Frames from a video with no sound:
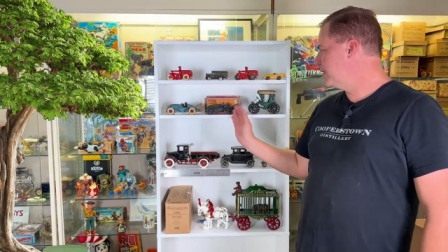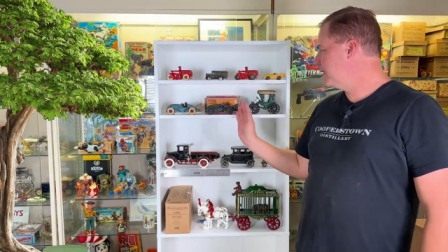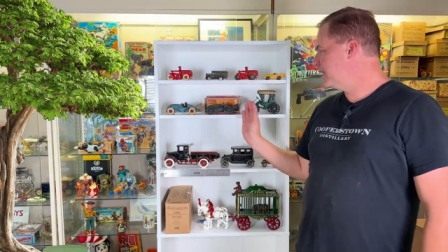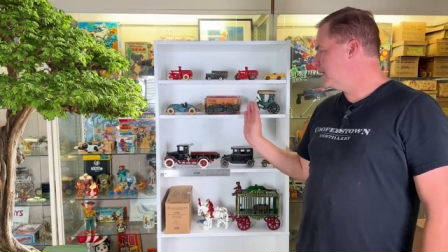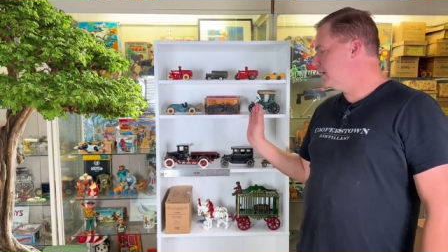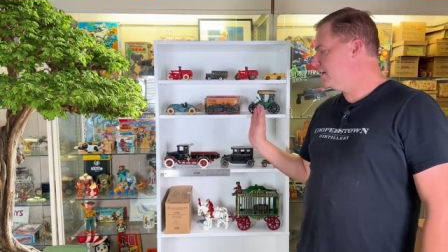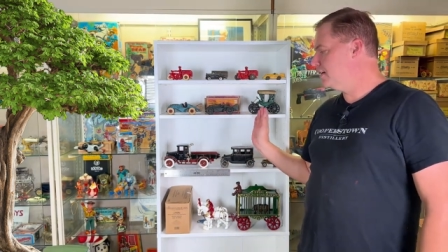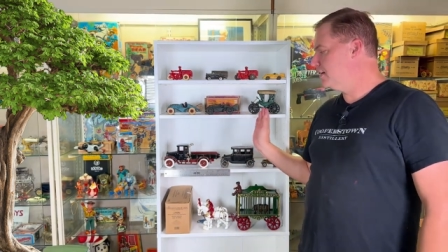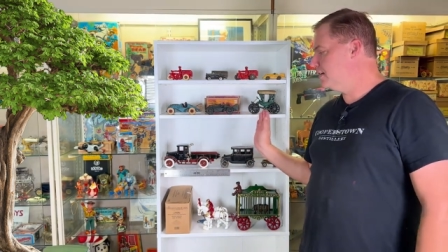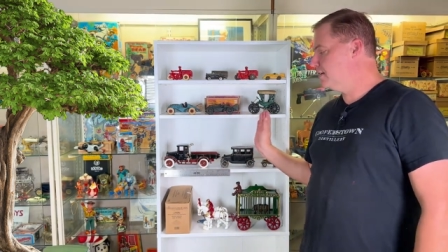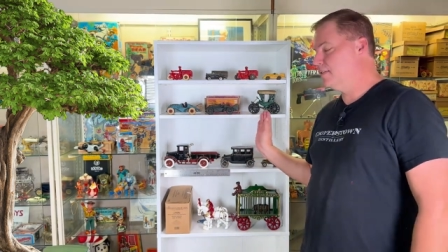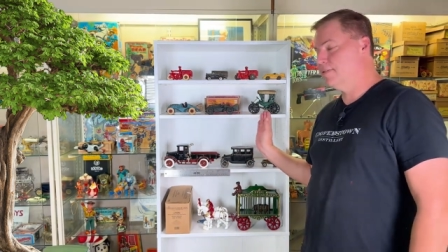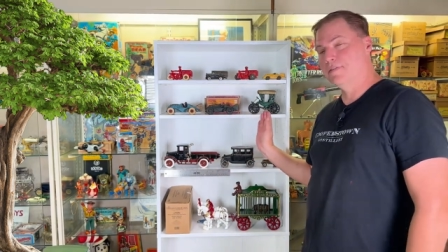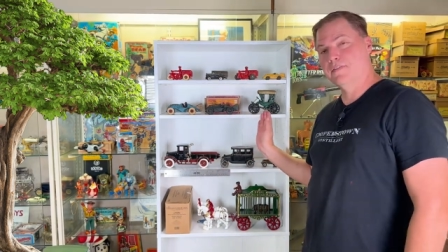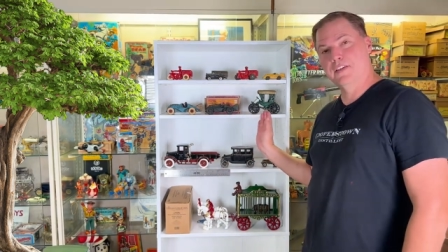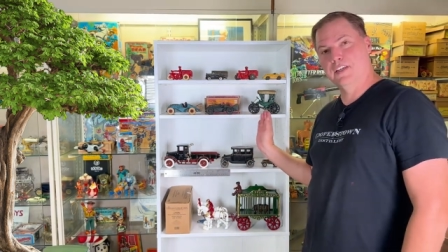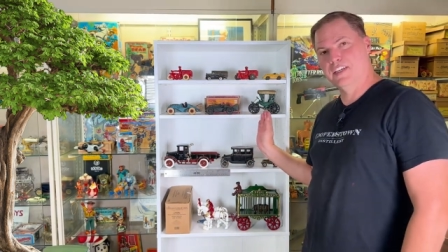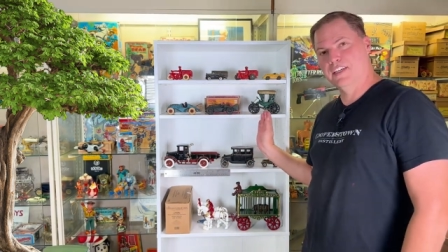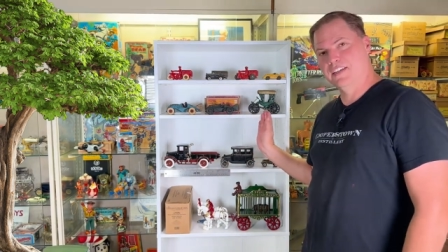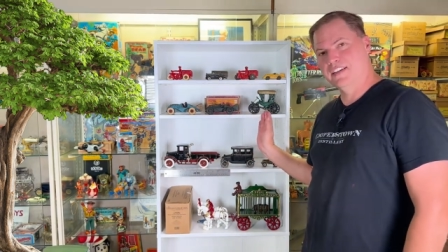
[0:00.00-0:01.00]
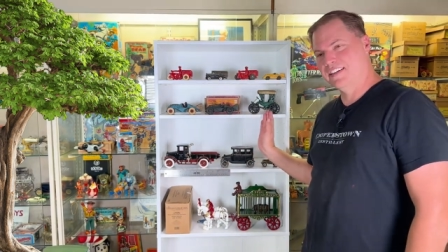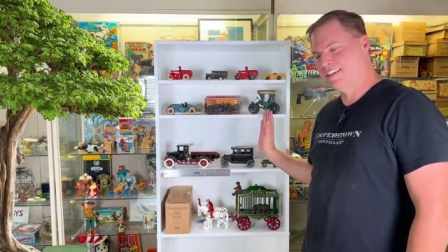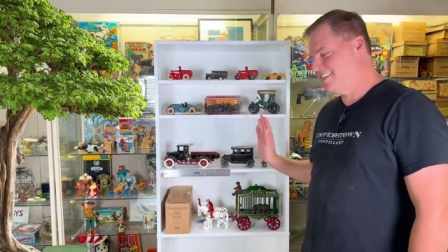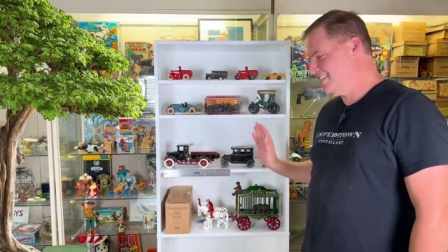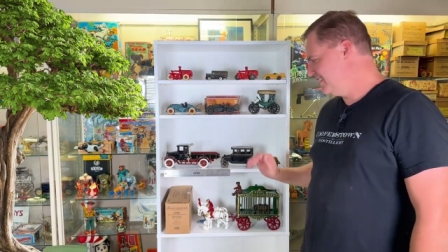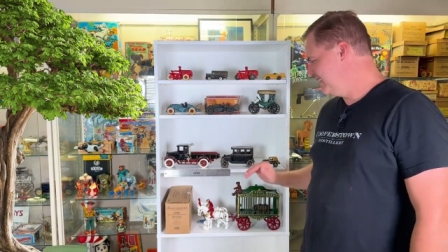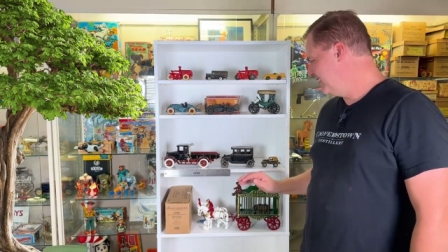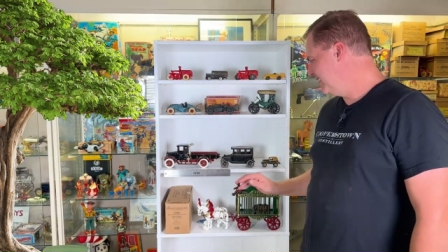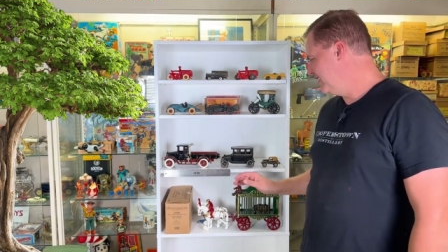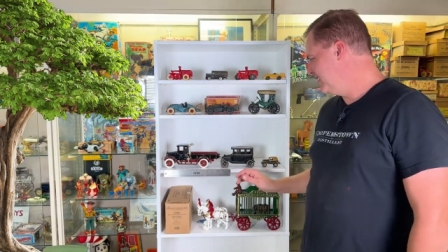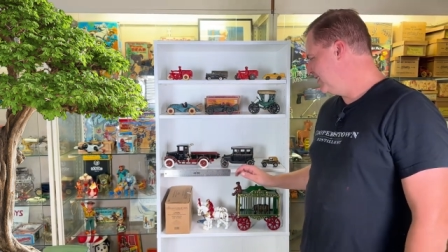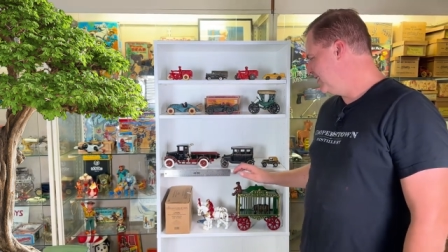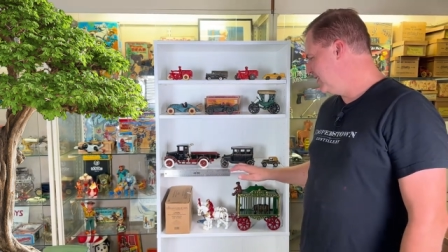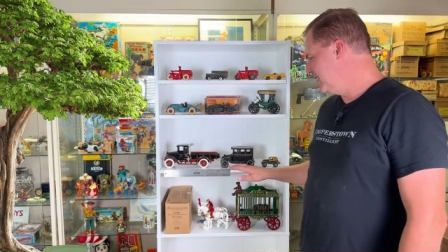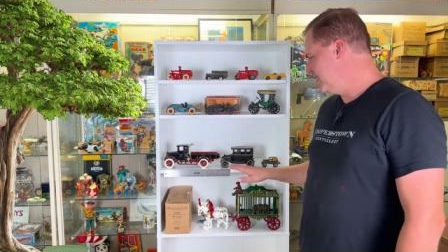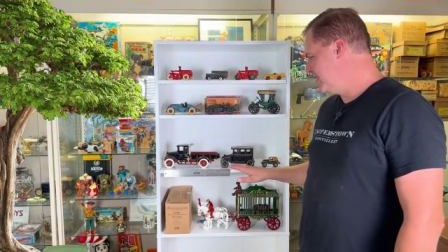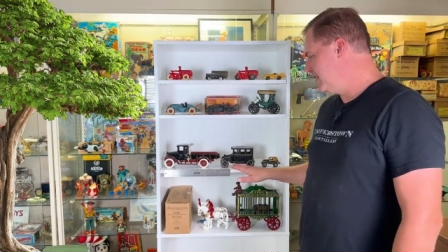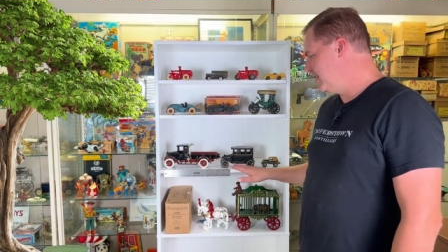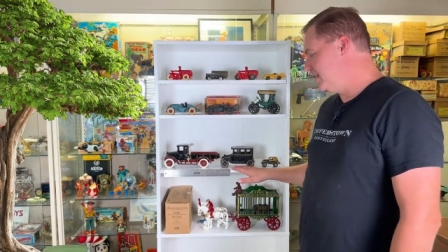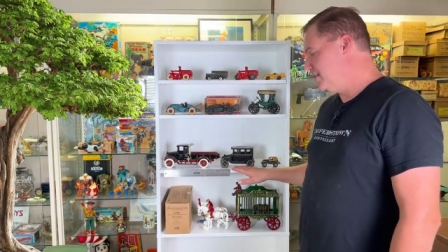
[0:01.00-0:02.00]
fake, fake,
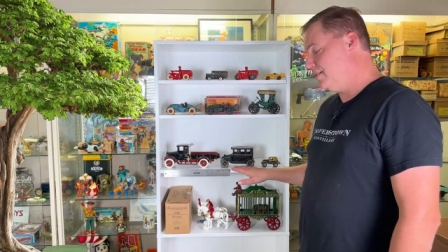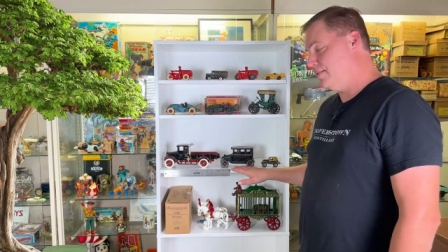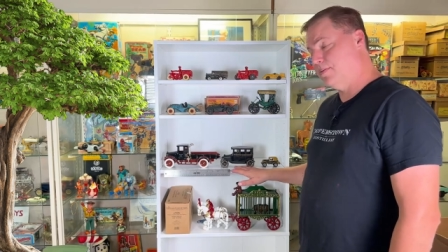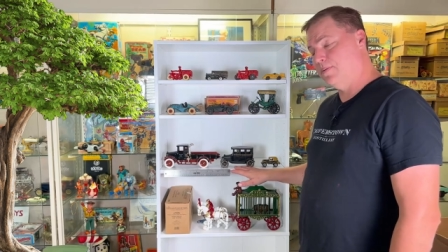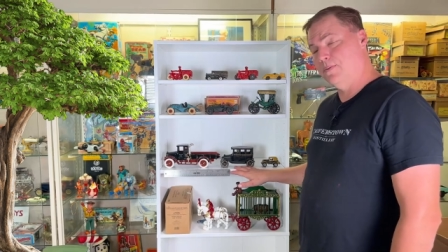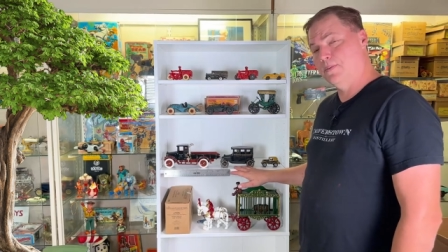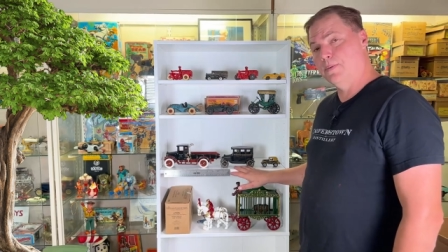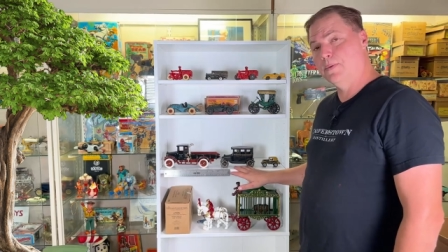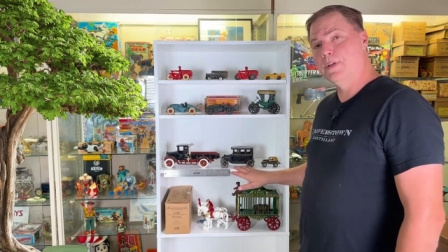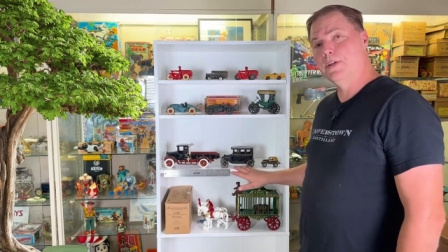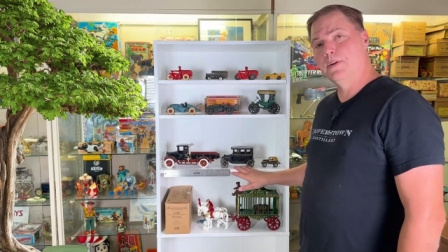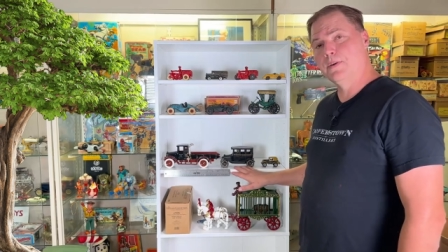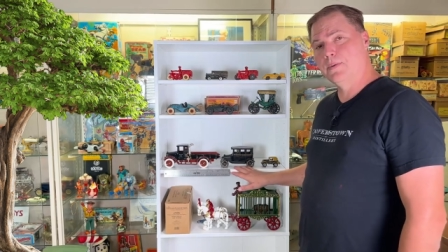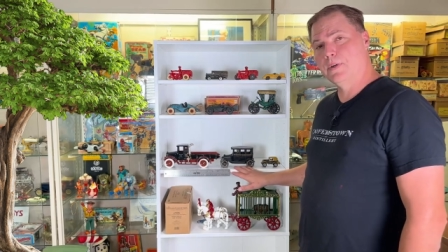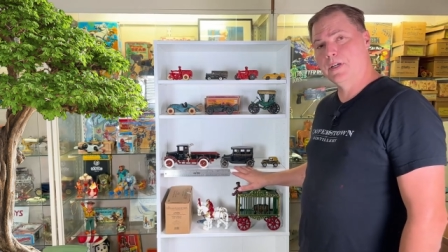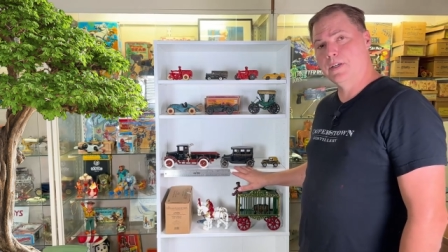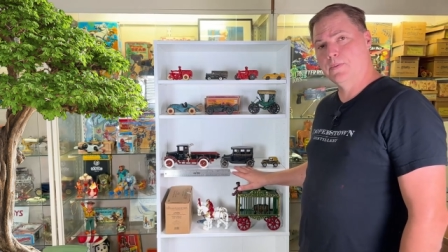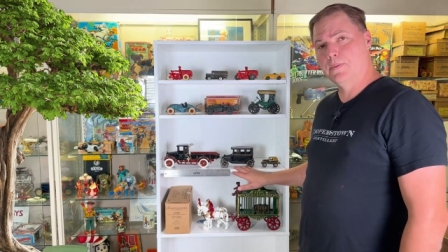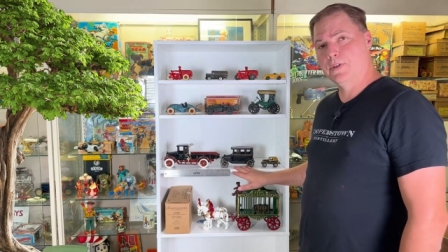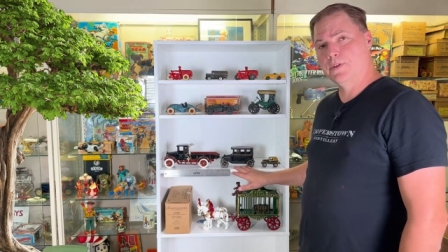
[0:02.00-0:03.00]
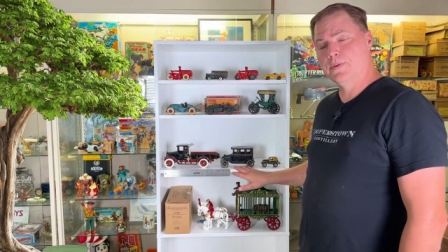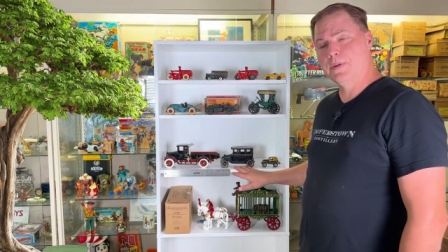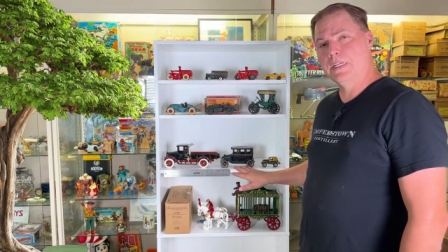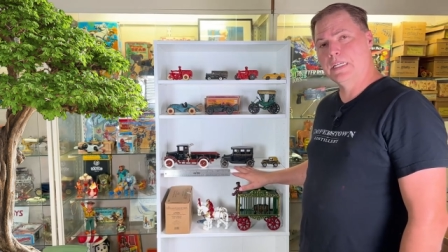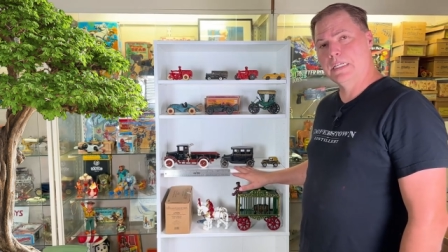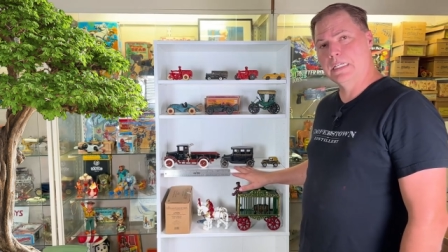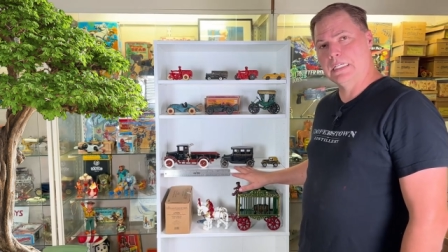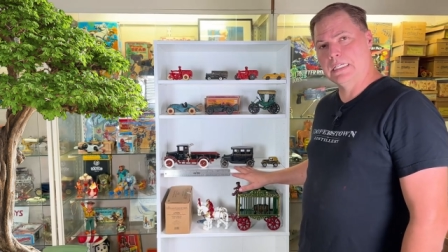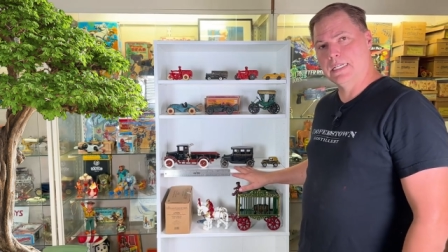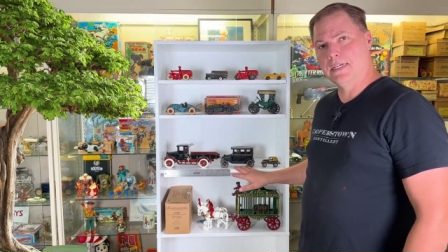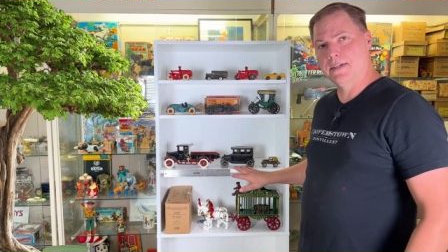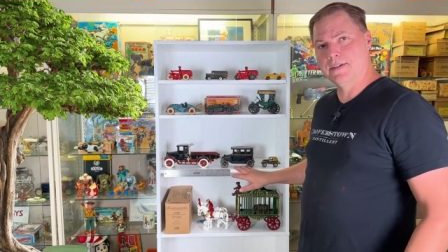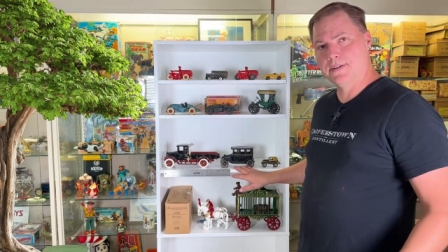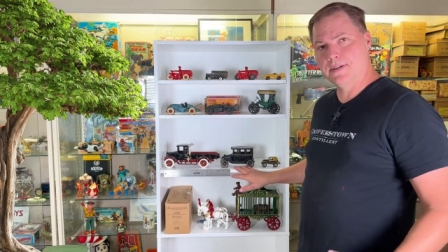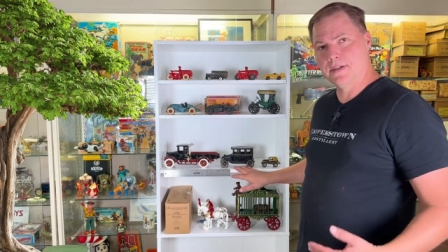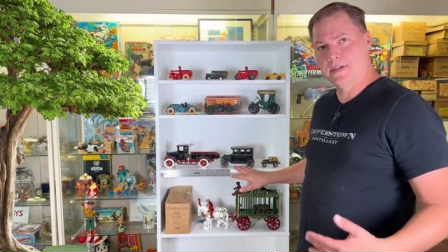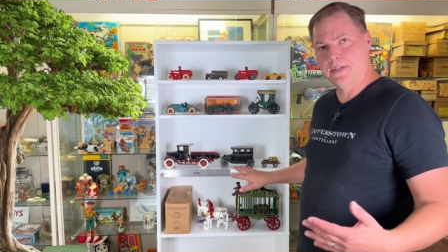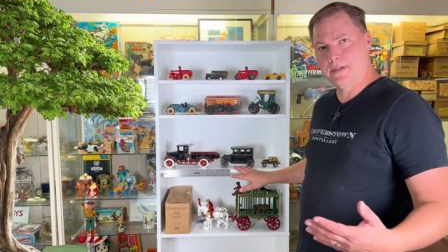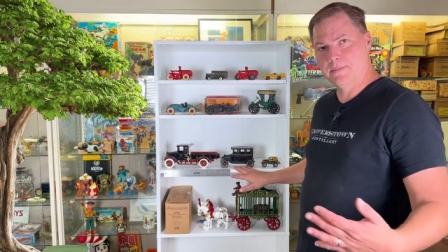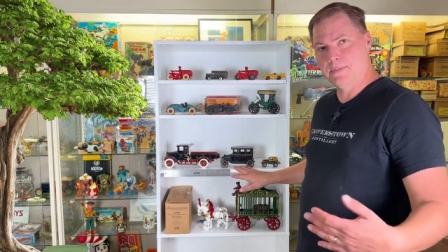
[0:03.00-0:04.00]
real one which we didn't
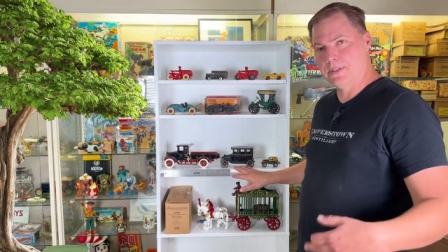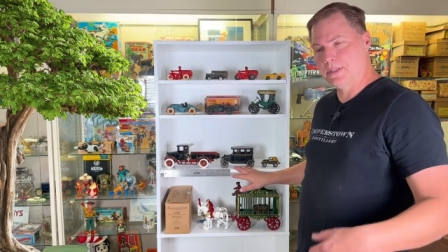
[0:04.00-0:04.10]
touch on,